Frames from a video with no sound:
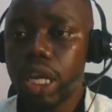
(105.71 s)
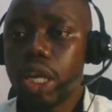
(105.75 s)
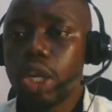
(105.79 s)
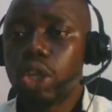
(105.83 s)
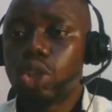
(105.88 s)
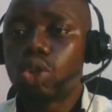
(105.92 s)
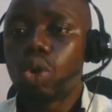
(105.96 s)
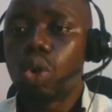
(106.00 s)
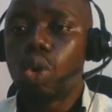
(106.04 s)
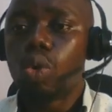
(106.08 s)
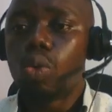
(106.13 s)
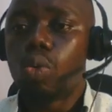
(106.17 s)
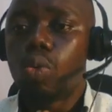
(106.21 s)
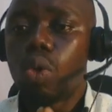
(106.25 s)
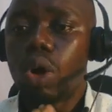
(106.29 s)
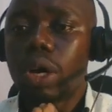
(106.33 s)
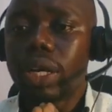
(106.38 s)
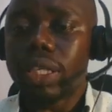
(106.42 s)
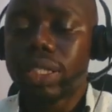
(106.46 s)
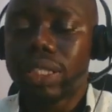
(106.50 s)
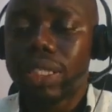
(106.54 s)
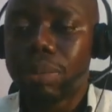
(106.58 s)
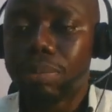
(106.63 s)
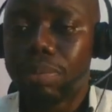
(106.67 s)
So what
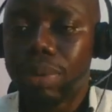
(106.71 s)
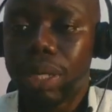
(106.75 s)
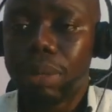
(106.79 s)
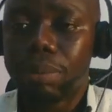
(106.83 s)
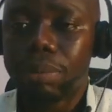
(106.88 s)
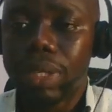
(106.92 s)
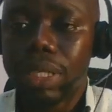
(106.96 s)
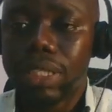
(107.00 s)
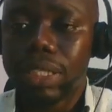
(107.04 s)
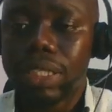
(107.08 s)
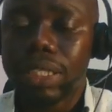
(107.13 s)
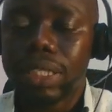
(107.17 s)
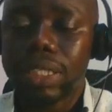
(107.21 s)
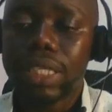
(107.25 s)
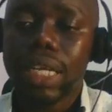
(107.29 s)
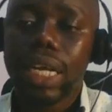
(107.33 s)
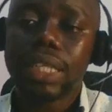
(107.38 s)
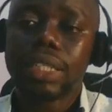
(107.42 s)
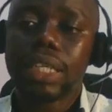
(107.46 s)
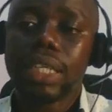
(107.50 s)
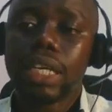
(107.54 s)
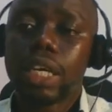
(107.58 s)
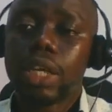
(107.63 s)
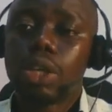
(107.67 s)
it simply means is
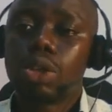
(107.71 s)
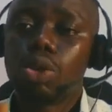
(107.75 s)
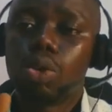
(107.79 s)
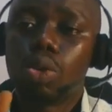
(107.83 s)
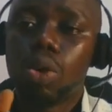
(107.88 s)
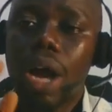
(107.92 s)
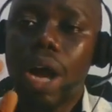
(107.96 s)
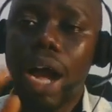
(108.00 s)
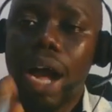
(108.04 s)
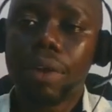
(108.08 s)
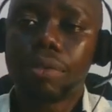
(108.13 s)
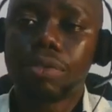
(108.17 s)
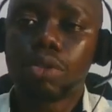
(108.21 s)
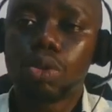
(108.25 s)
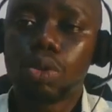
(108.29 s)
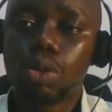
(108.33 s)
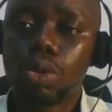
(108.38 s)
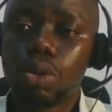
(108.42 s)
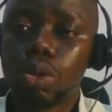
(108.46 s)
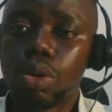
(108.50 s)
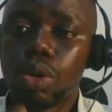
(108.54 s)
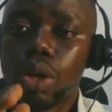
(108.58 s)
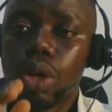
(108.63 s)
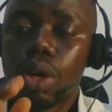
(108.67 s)
that you have
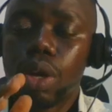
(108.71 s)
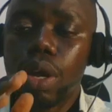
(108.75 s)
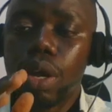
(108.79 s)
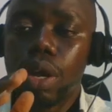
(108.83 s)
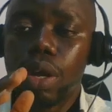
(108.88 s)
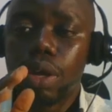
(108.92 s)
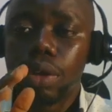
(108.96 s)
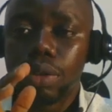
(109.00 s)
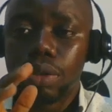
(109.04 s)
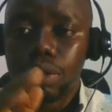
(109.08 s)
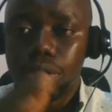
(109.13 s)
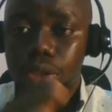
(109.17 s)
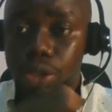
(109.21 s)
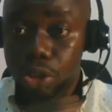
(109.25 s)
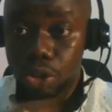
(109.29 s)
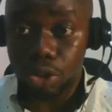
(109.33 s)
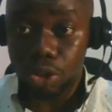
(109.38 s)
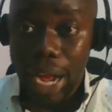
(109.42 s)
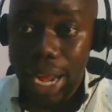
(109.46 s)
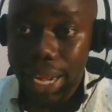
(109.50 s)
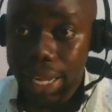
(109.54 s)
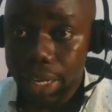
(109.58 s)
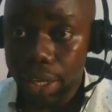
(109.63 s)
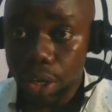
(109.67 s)
to
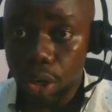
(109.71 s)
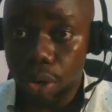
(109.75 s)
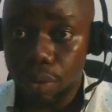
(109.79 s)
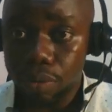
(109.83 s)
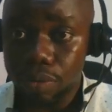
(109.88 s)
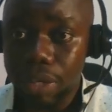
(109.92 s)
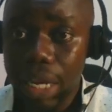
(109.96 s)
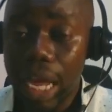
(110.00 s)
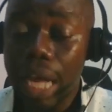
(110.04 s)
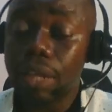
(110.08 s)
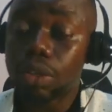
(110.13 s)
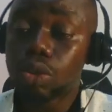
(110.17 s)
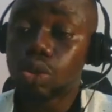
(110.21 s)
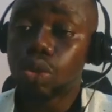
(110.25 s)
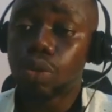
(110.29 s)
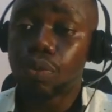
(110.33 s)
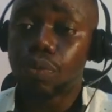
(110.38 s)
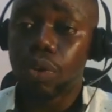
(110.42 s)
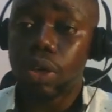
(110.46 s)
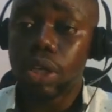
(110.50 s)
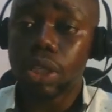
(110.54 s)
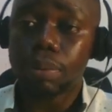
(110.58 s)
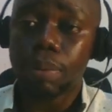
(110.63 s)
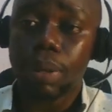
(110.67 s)
strike it off, and so
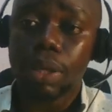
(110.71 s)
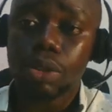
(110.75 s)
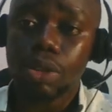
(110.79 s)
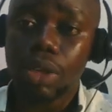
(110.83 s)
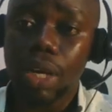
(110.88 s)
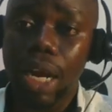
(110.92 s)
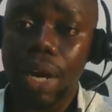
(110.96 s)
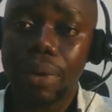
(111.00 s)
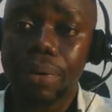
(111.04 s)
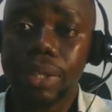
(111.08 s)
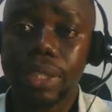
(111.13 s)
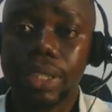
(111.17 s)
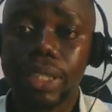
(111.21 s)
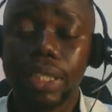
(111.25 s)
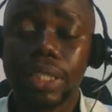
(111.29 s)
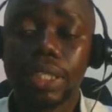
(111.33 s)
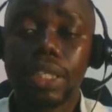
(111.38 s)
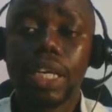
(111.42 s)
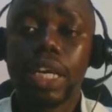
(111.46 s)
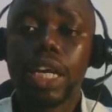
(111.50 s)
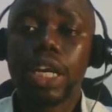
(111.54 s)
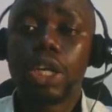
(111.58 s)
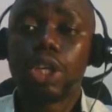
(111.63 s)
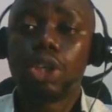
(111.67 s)
for this particular reason
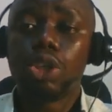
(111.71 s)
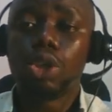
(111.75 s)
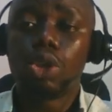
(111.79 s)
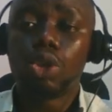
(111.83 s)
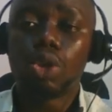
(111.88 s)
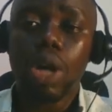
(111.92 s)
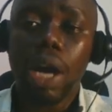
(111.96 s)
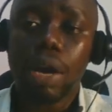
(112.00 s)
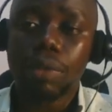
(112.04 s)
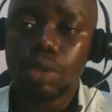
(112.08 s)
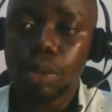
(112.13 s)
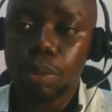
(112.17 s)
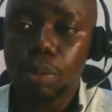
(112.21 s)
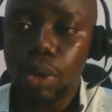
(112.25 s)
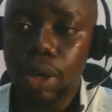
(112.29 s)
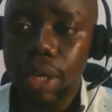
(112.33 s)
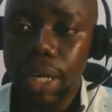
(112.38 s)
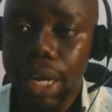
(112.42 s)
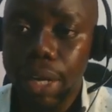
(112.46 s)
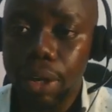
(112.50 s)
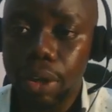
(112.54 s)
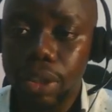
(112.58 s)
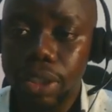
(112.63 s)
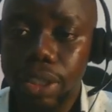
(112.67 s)
you don't have to
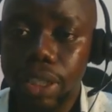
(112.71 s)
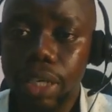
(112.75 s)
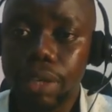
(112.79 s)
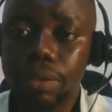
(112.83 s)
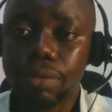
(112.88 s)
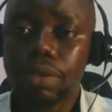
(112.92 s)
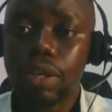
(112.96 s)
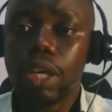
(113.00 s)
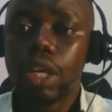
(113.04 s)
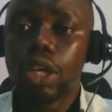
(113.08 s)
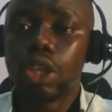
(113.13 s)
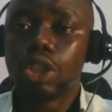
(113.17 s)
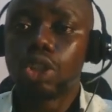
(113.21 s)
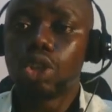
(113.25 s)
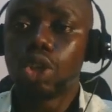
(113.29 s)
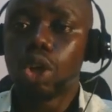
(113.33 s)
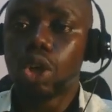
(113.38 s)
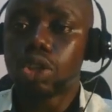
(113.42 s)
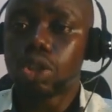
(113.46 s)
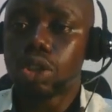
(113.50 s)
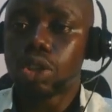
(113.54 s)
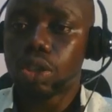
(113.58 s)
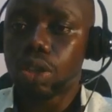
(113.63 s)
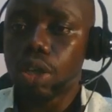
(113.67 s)
bother yourself,
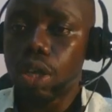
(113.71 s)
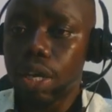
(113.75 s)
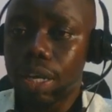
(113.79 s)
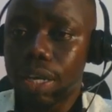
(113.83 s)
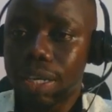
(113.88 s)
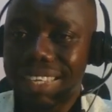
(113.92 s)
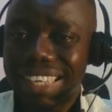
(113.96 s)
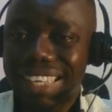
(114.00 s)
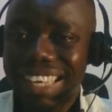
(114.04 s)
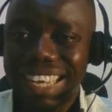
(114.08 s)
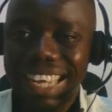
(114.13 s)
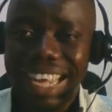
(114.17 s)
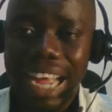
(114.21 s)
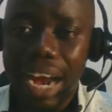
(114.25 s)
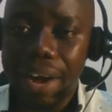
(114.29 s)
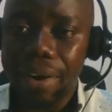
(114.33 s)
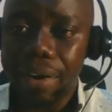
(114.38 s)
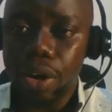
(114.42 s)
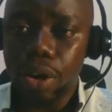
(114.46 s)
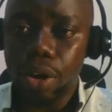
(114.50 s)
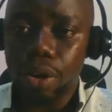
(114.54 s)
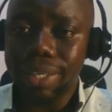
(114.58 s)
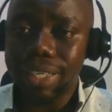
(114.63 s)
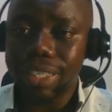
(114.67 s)
just
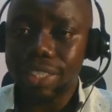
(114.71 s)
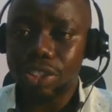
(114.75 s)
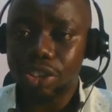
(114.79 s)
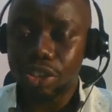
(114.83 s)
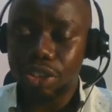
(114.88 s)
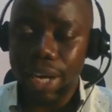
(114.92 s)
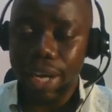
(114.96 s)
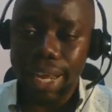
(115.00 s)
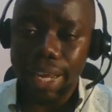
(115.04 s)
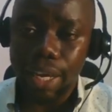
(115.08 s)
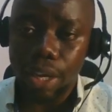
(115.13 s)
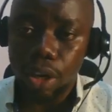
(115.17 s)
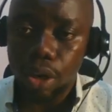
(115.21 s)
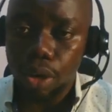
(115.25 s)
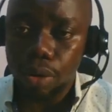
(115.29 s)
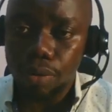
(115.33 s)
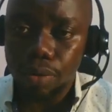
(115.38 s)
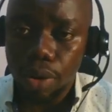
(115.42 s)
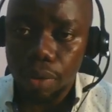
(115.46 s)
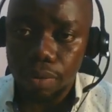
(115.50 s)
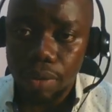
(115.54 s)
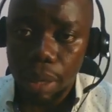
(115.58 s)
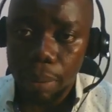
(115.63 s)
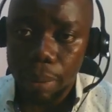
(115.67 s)
carry on the striking off
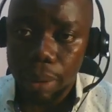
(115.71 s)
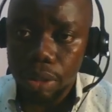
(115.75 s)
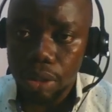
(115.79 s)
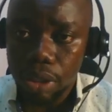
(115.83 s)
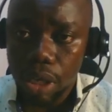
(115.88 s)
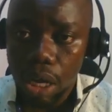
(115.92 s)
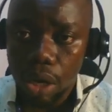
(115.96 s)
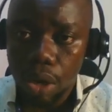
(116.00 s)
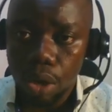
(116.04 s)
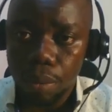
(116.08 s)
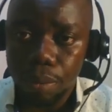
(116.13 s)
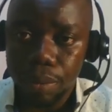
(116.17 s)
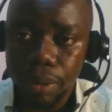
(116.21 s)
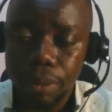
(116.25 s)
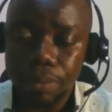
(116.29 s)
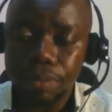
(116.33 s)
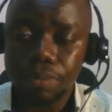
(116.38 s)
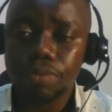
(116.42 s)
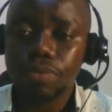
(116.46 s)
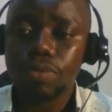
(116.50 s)
of that particular company.